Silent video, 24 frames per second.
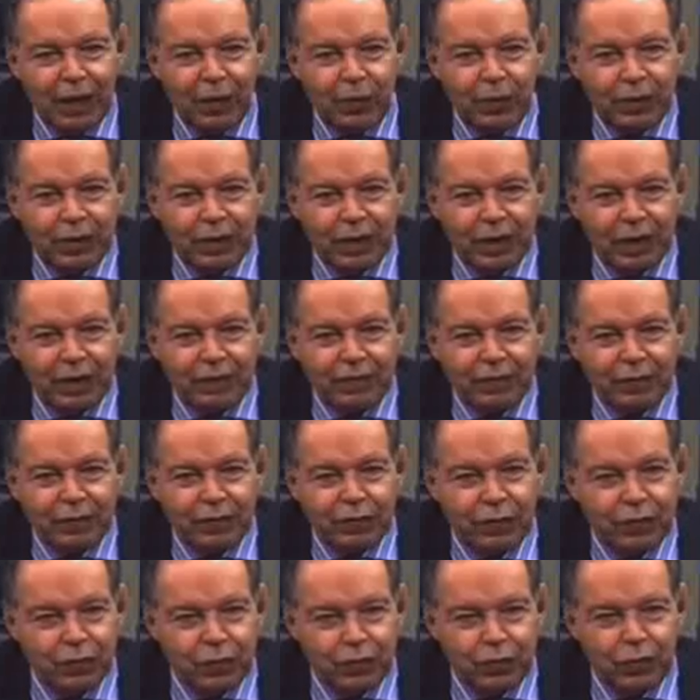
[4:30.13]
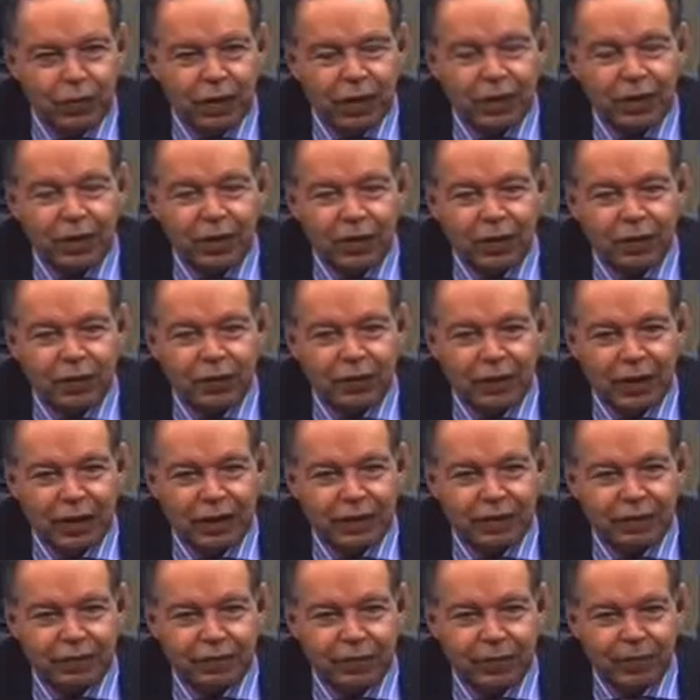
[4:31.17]
We could have a new
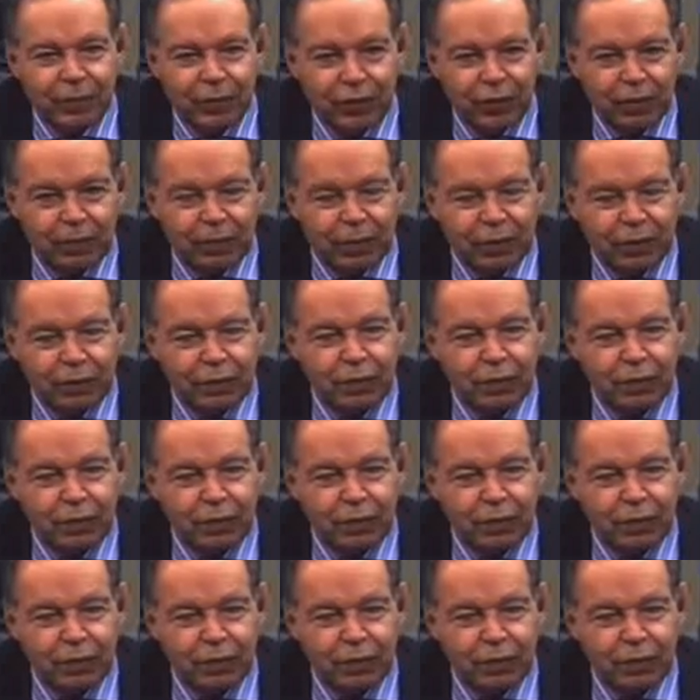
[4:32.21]
contract of employment,